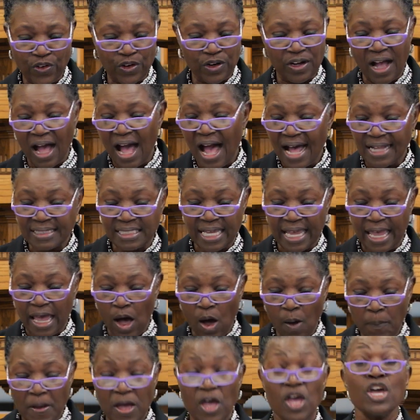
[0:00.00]
for God's
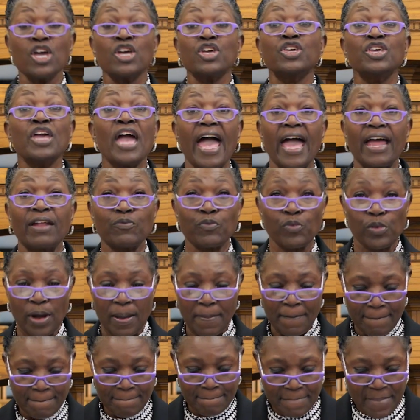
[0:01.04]
help and
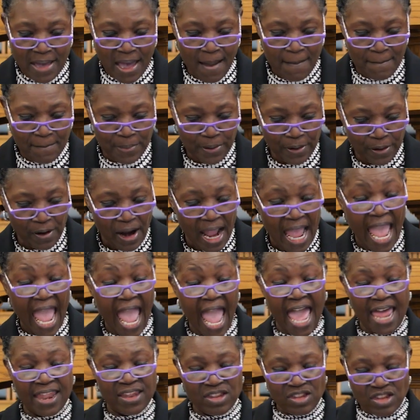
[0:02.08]
remember
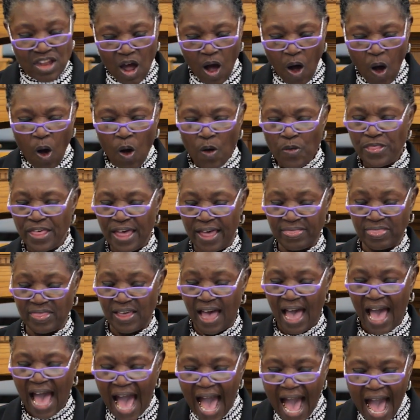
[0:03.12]
and know that
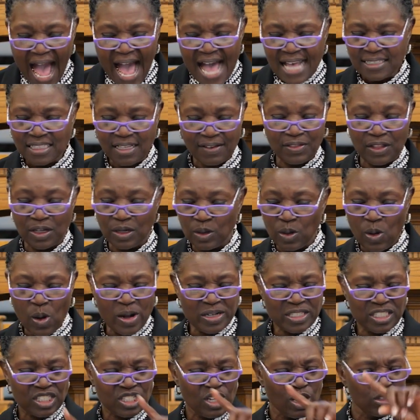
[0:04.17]
the eyes of the
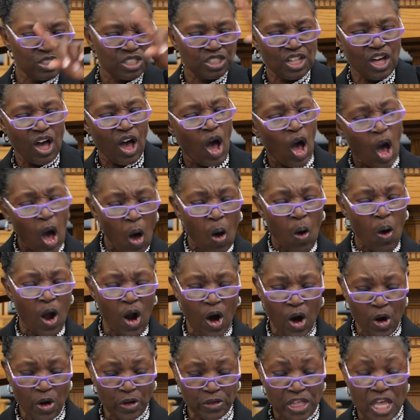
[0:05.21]
Lord search the whole
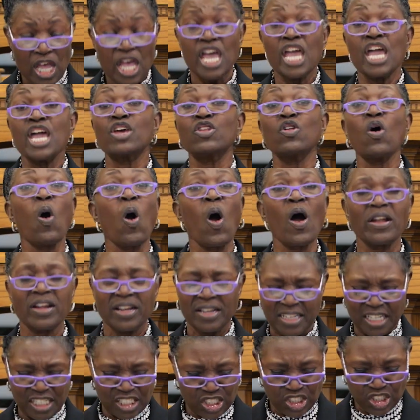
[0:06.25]
earth in order
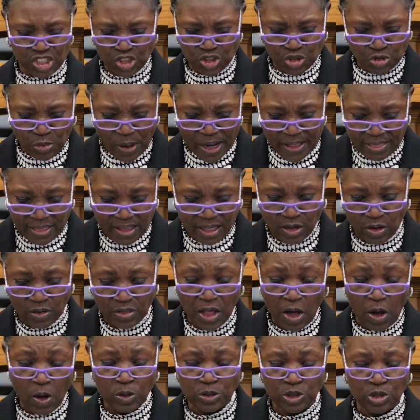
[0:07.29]
to strengthen
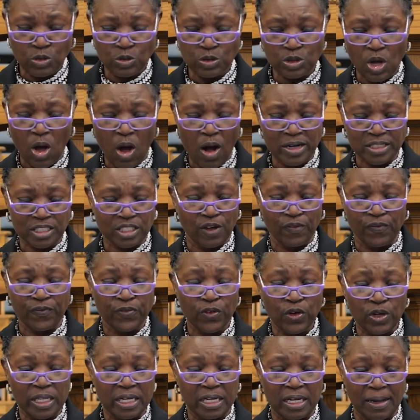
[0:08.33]
those whose hearts are
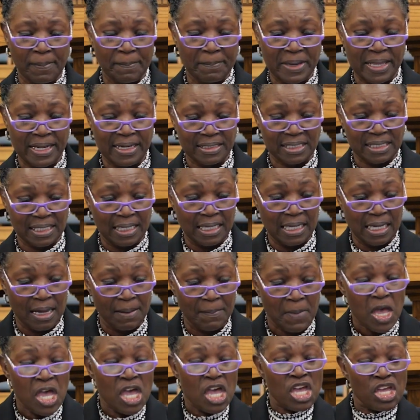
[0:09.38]
fully committed to him.
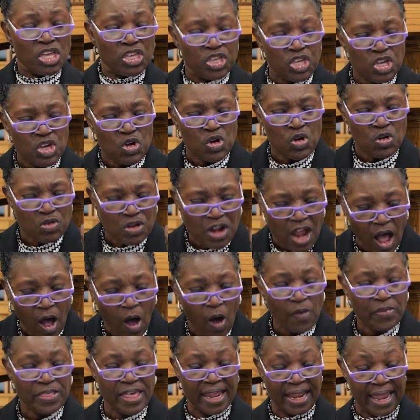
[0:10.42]
You
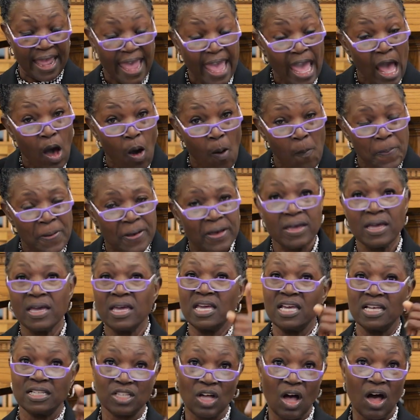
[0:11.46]
know that help
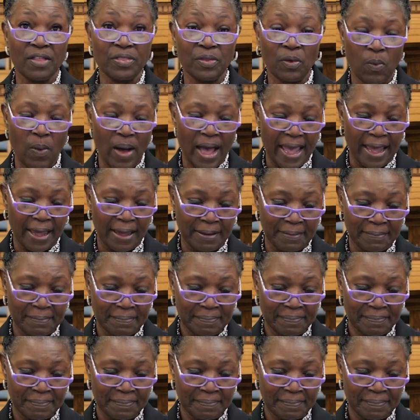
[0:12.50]
is on the way.